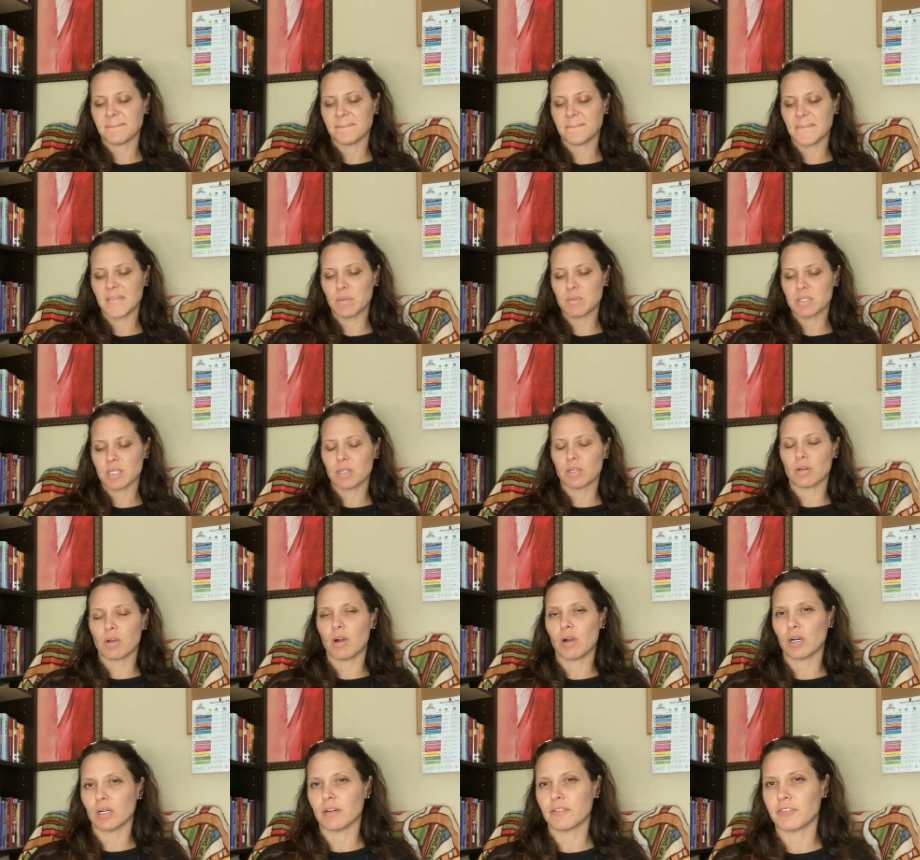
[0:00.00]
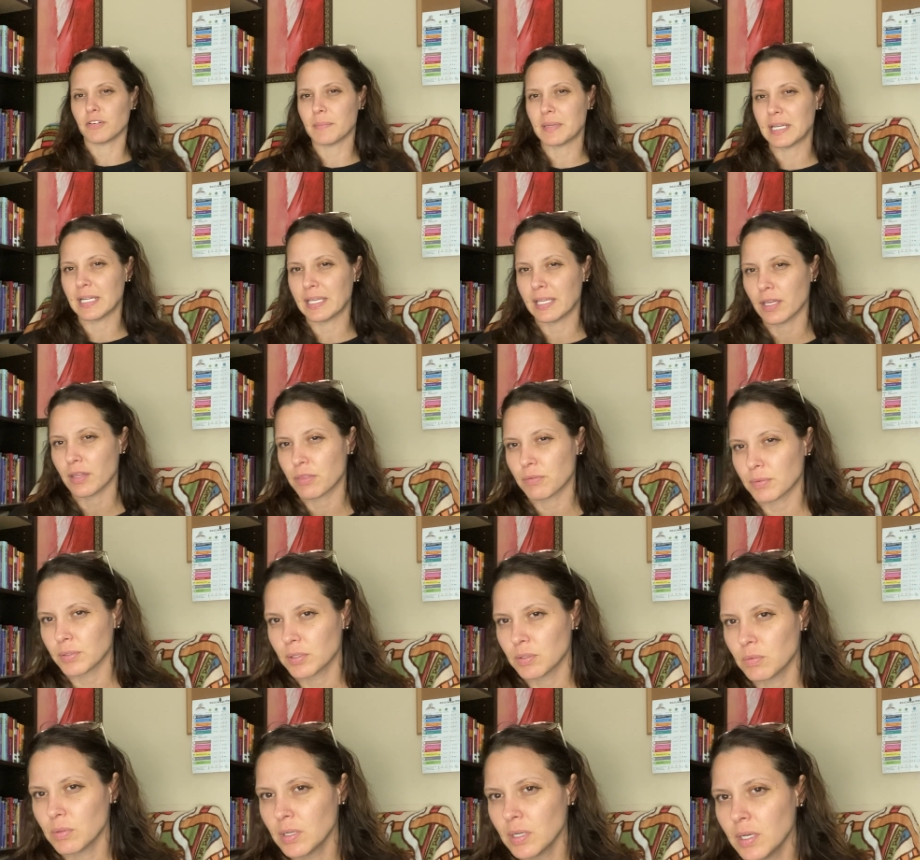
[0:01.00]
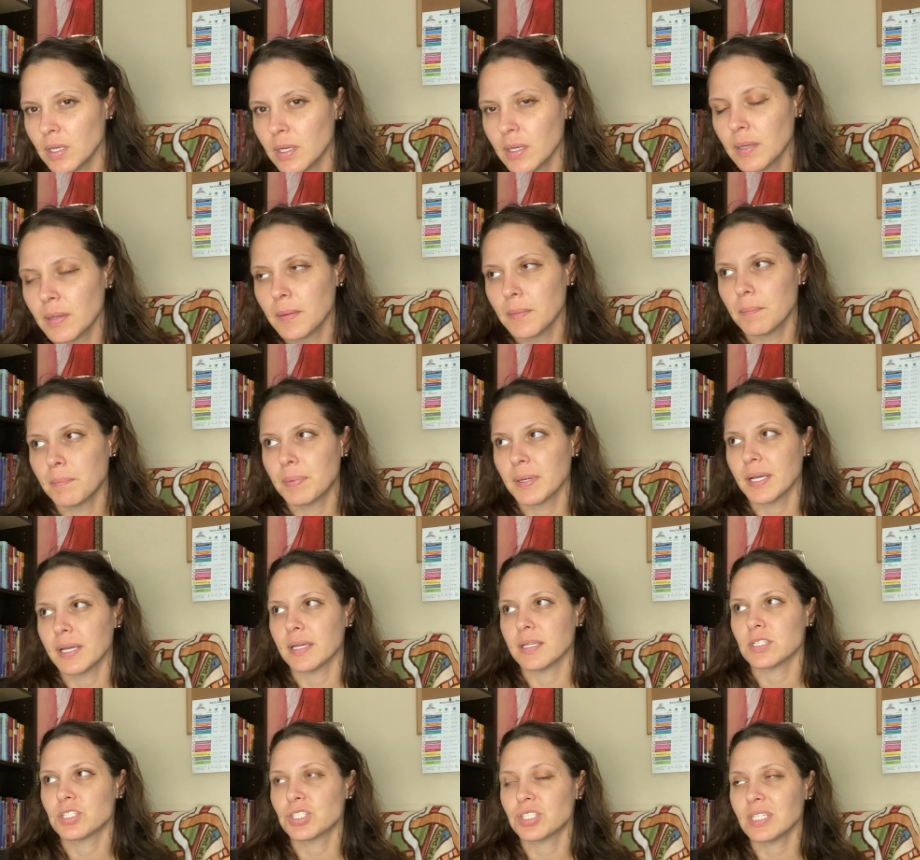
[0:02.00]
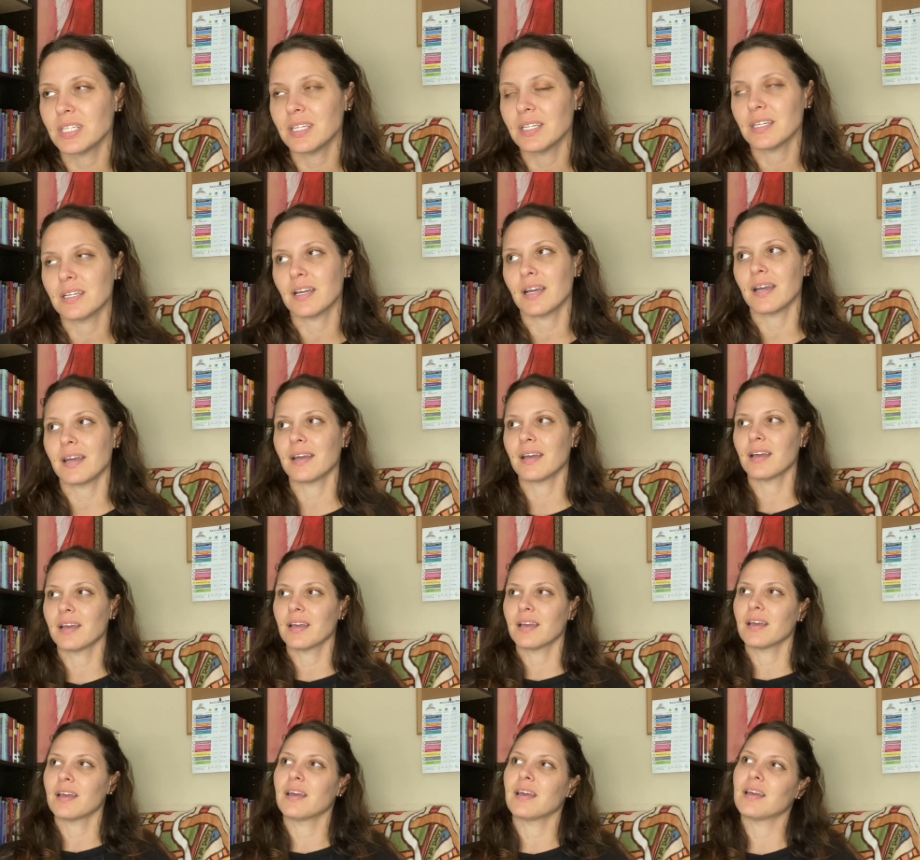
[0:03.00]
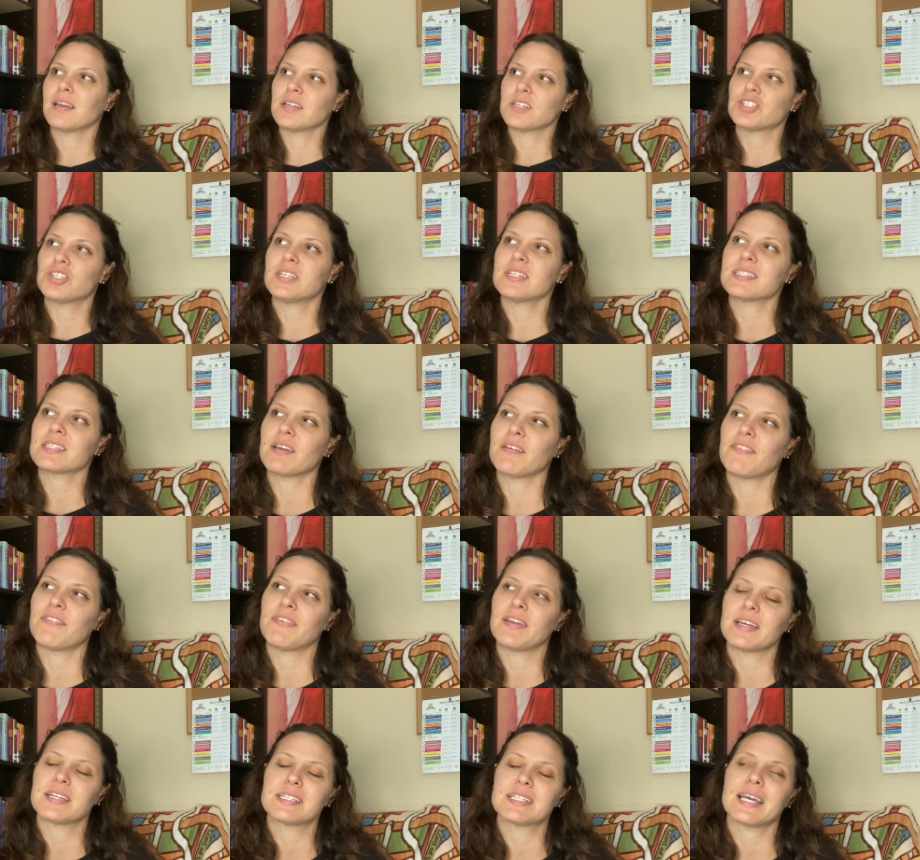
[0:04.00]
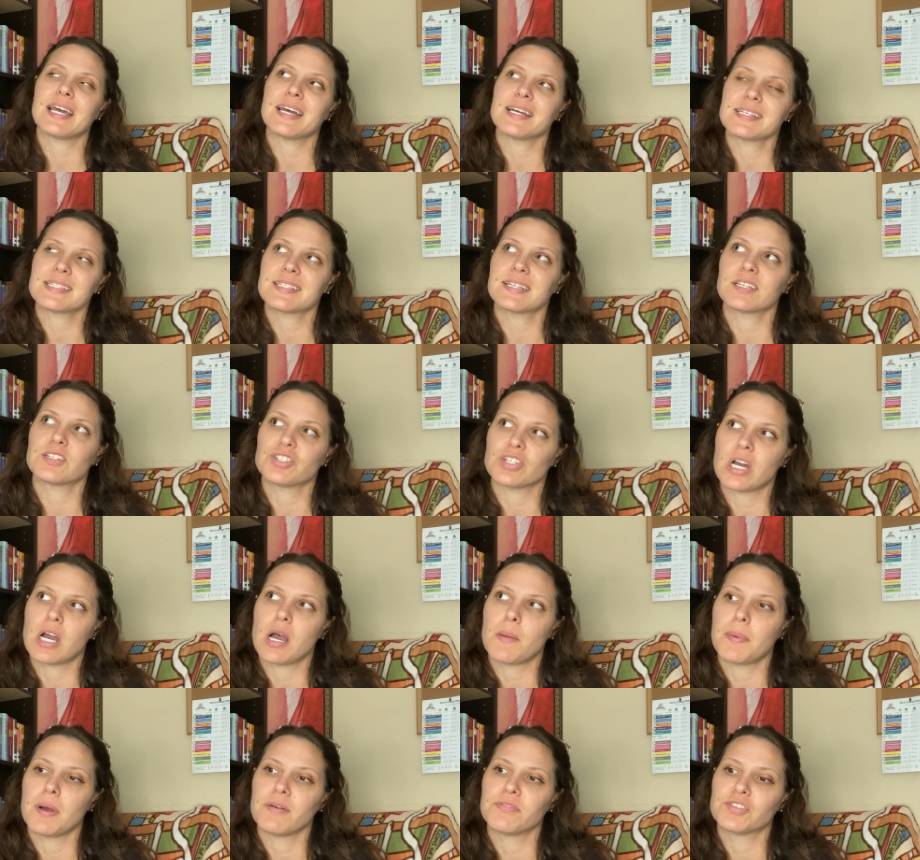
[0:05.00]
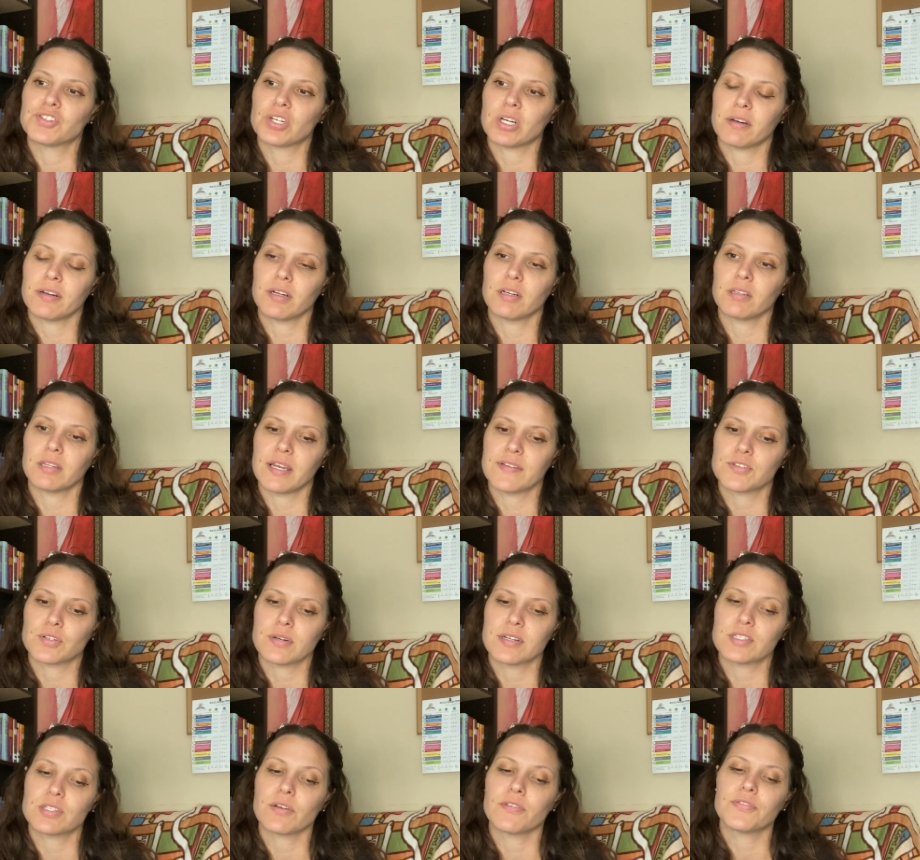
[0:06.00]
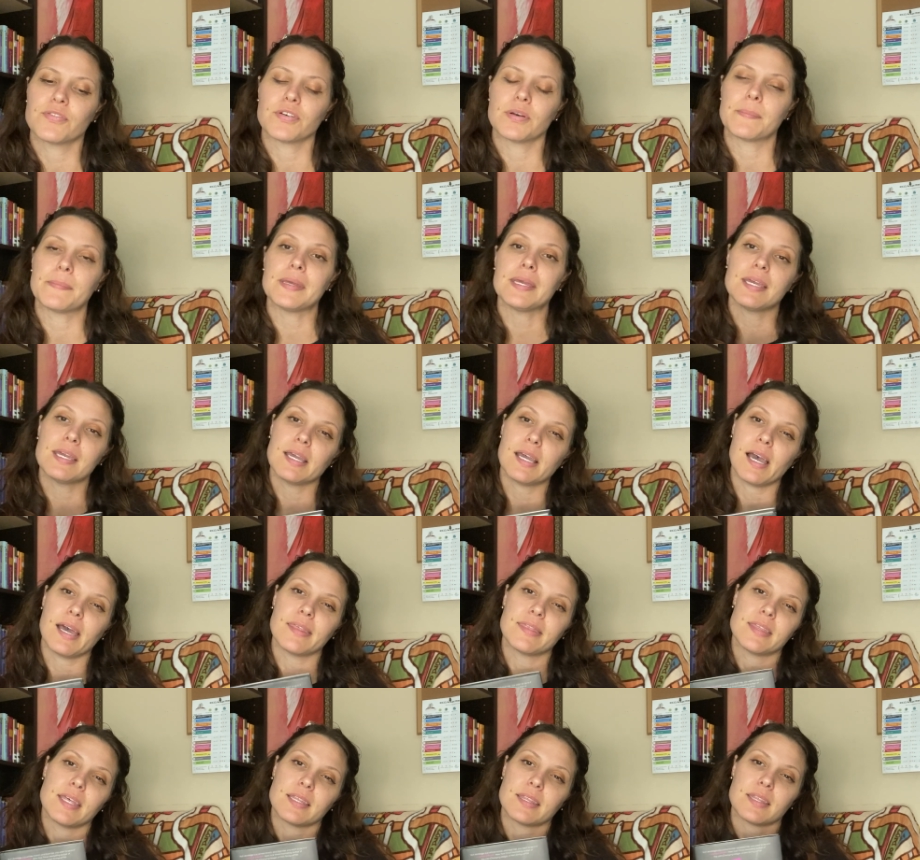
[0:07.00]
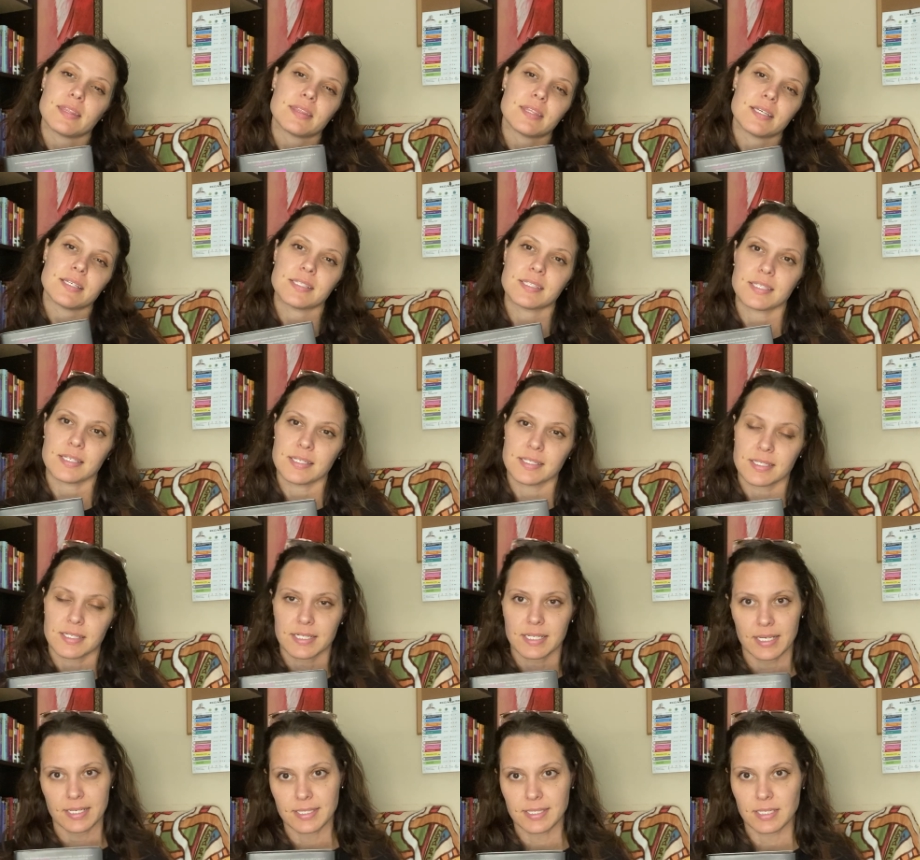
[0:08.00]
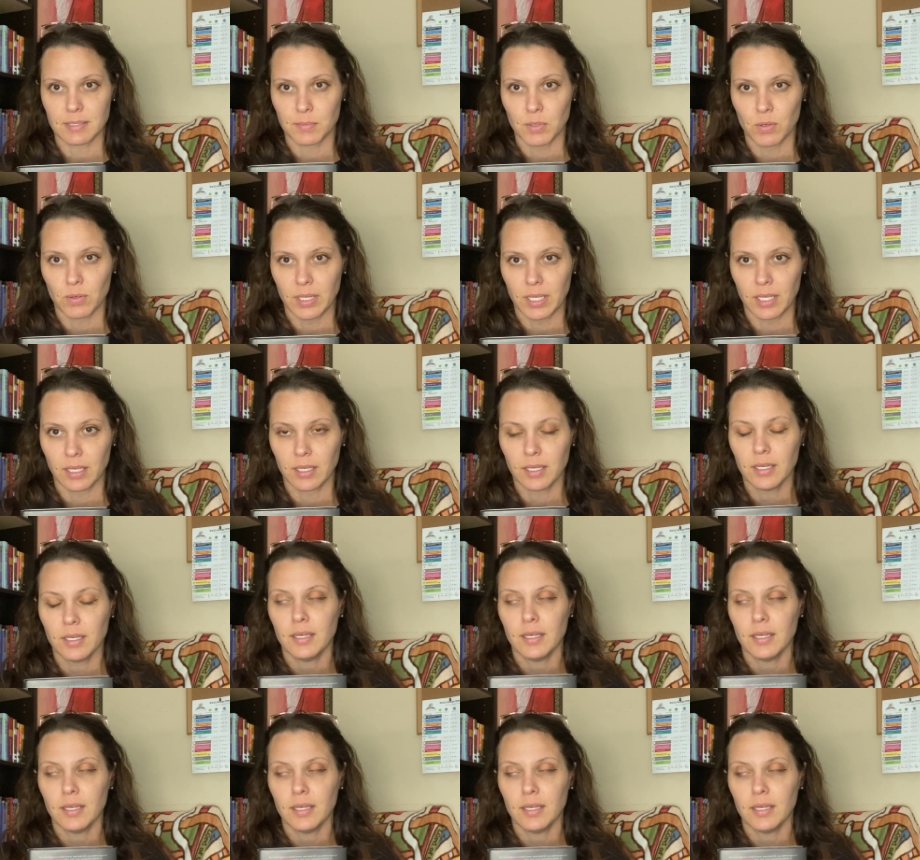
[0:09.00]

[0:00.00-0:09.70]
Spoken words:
it was a little harder for me to get through, but she does a fantastic job of sharing her life story. So for me, I think that this is a testimony.